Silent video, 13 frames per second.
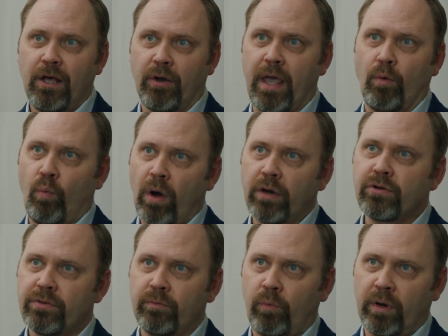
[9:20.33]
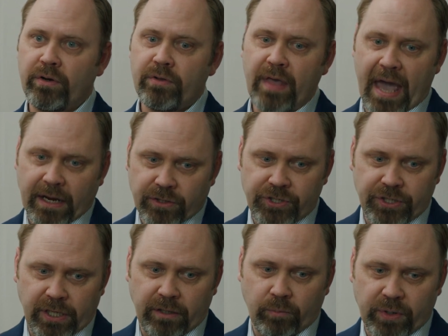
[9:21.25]
okay, what is the
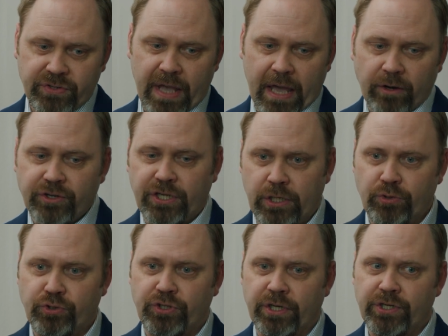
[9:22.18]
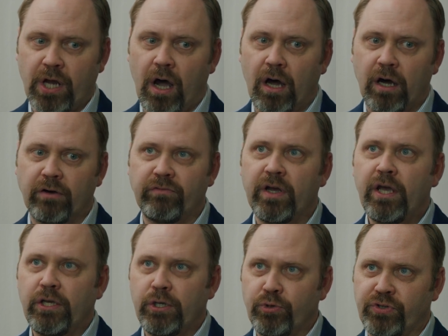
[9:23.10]
energy usage of
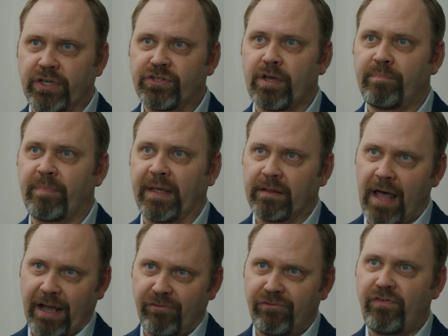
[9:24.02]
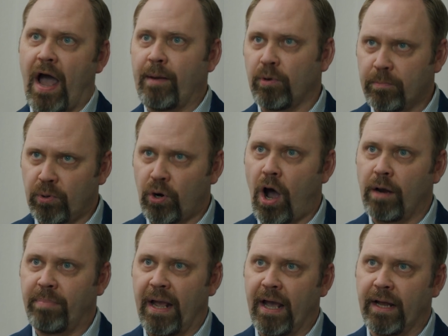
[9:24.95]
using something like fiber
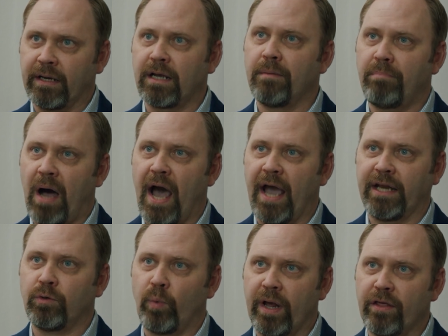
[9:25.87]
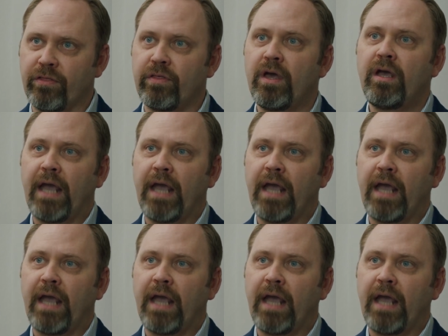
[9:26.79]
broadband combined with